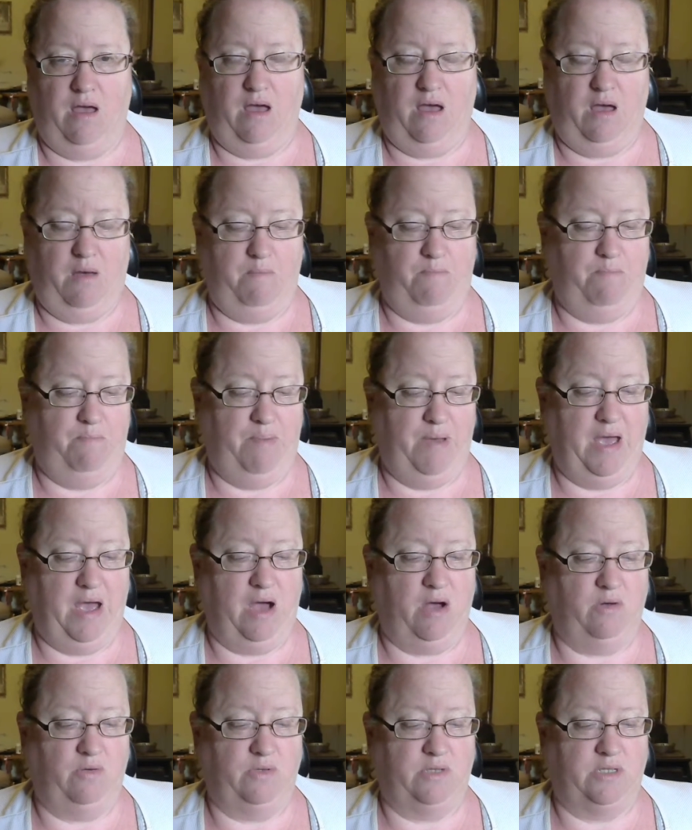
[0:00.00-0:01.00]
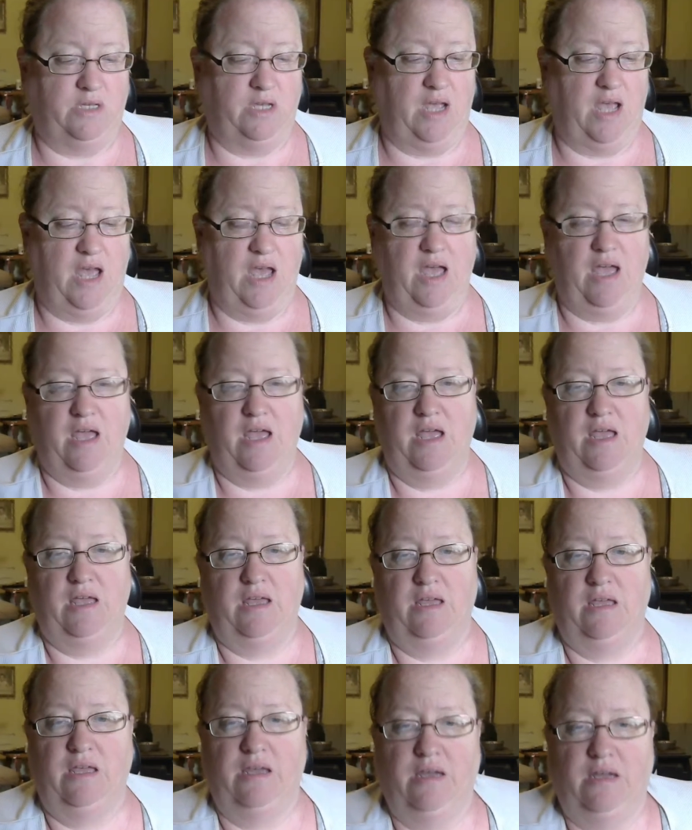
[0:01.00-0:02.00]
about
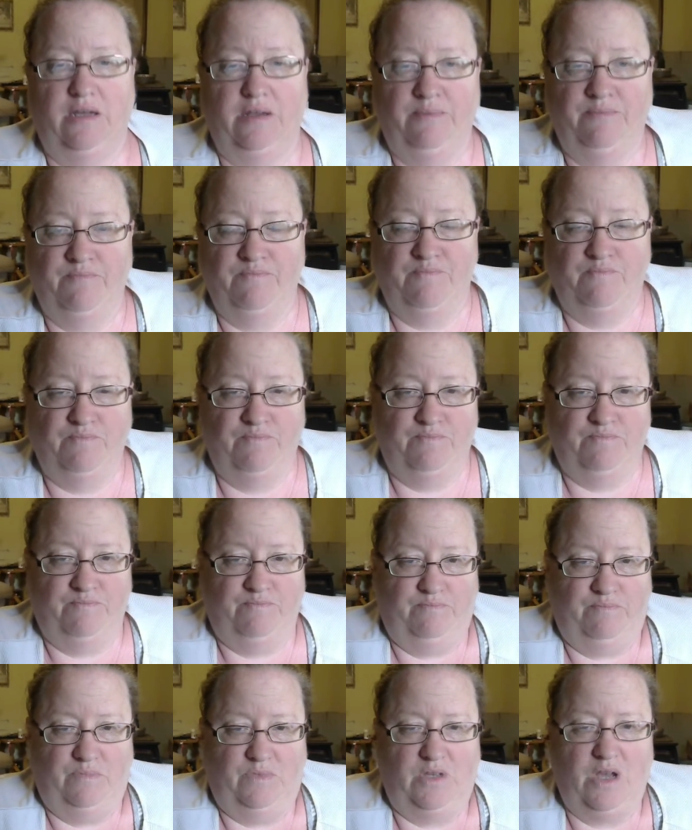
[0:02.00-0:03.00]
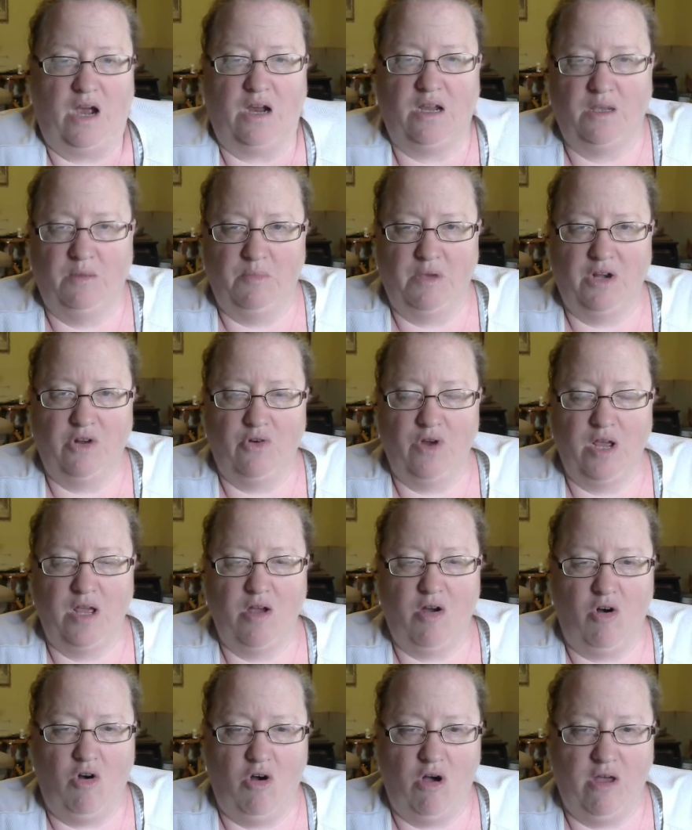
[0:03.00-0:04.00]
a
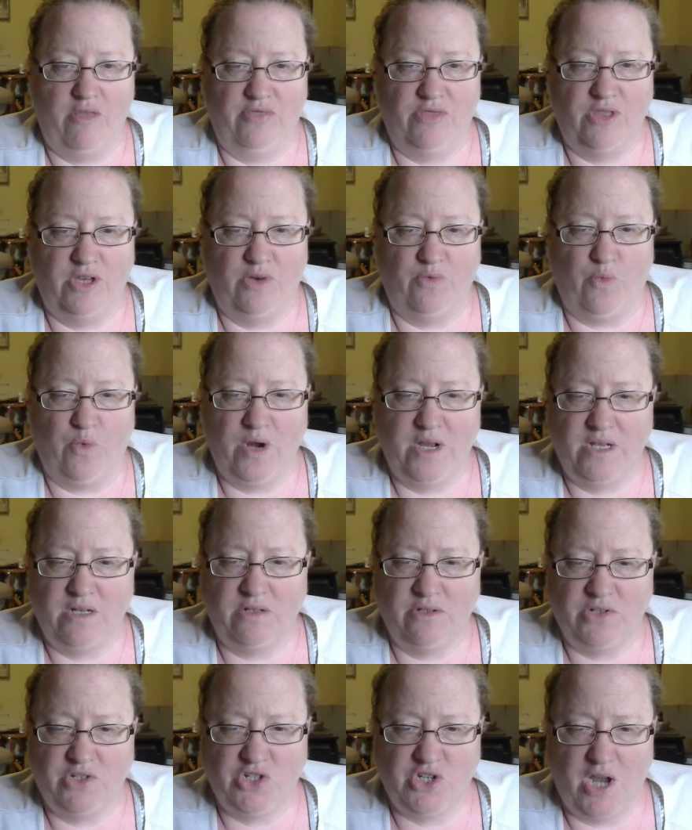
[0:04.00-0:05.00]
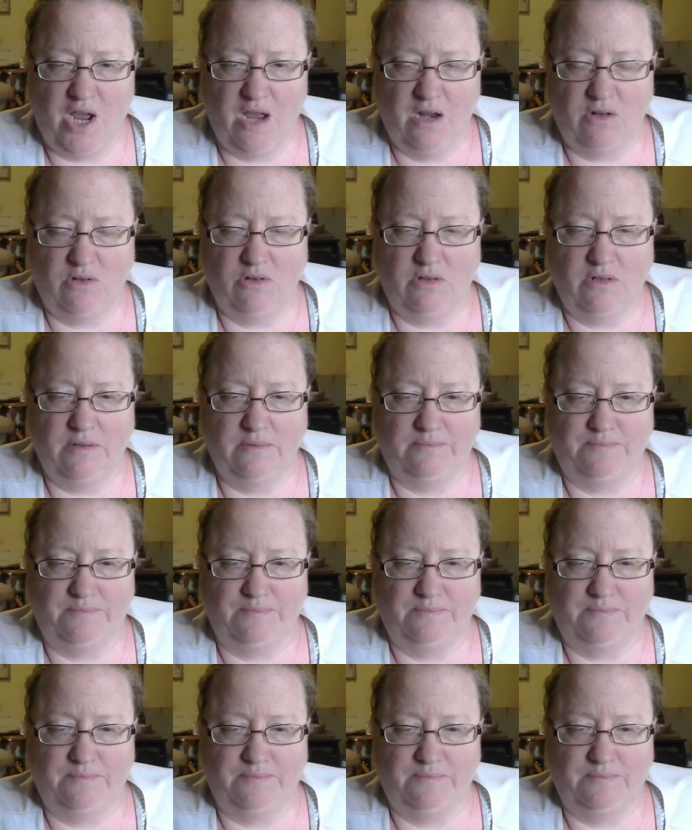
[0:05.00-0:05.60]
documentary on the Reels channel.